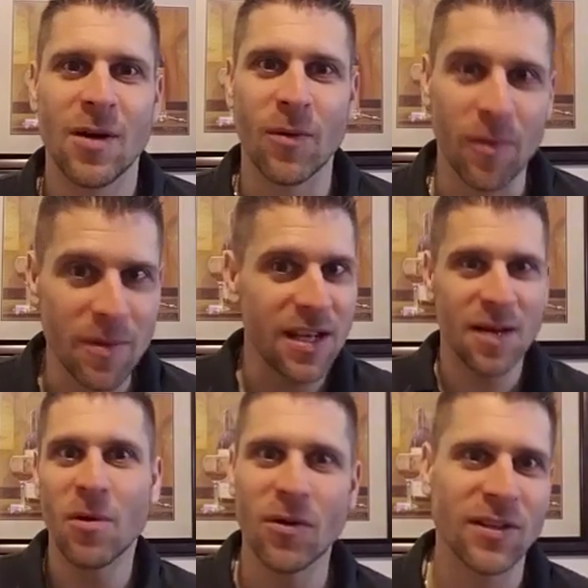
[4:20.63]
Where me,
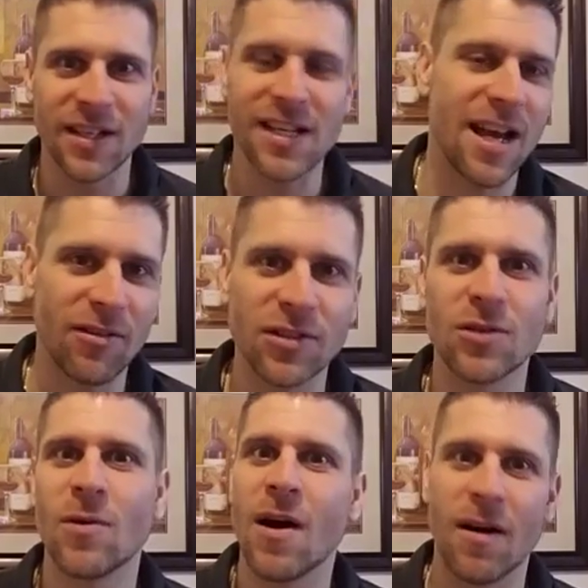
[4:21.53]
I'm always like, yeah, let's
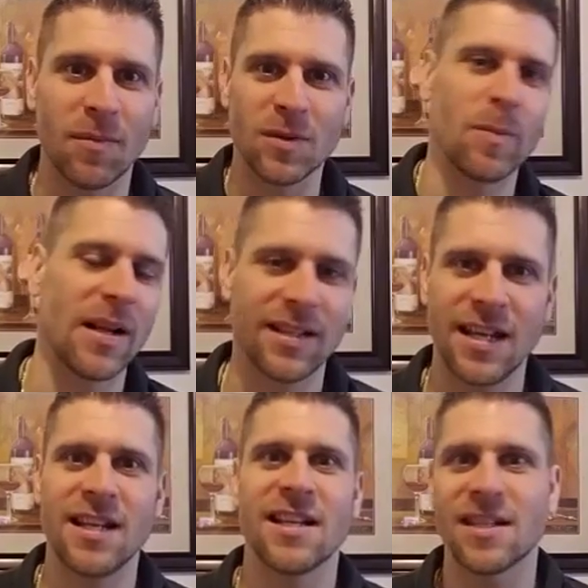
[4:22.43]
go out. I'm
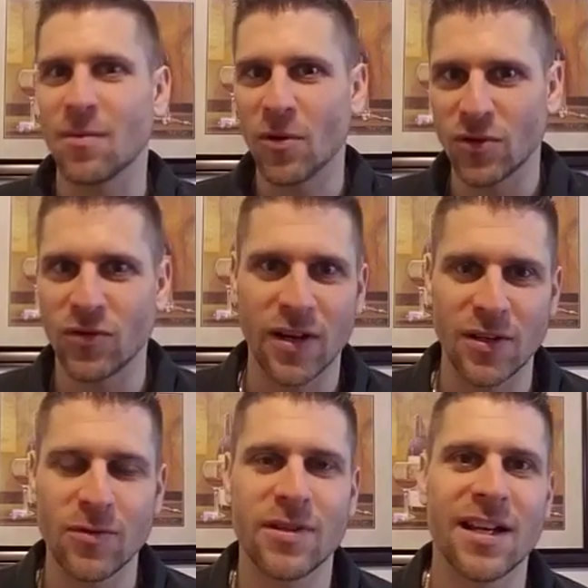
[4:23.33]
spontaneous. I'm always trying to
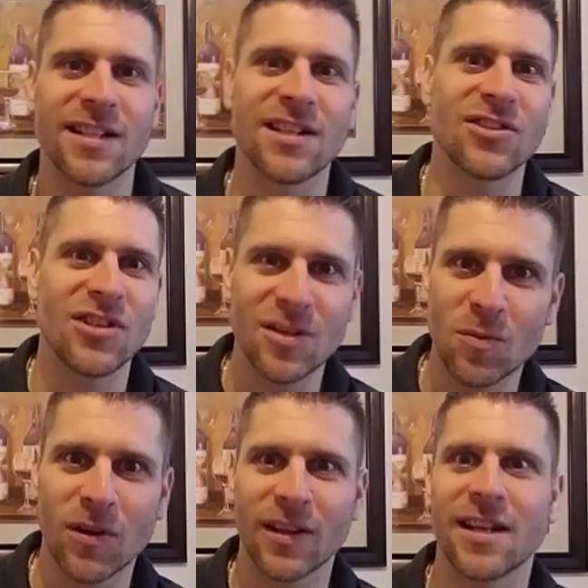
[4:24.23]
do things, and she's
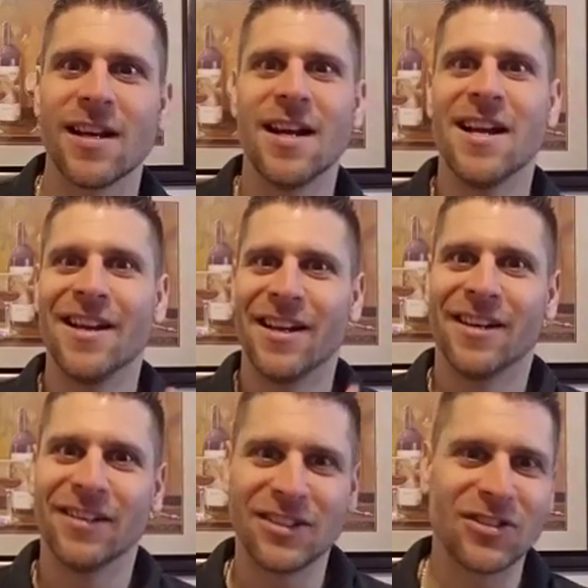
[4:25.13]
more like,
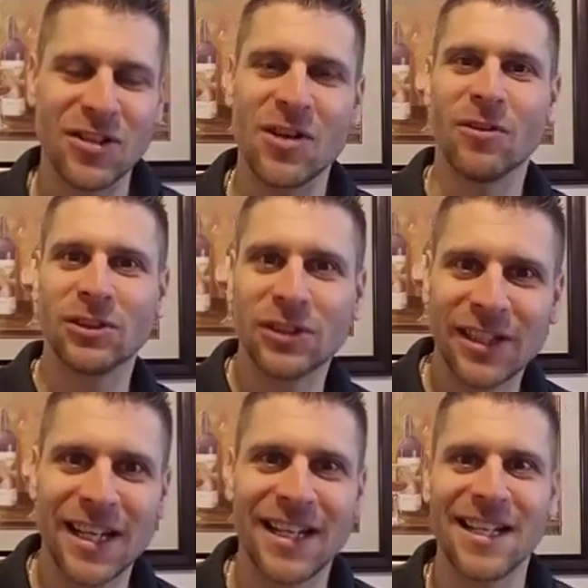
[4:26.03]
let's you know, let's just
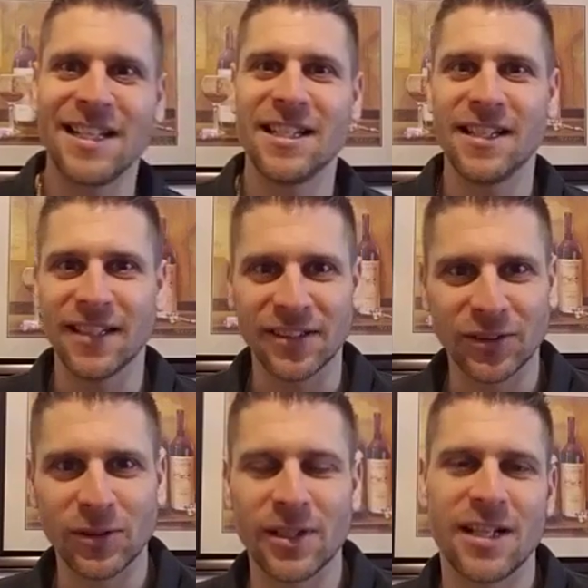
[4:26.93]
take it easy. Let's
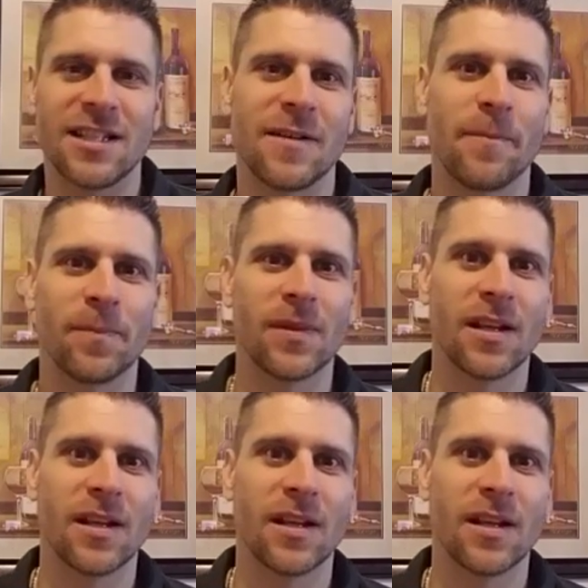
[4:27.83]
do this.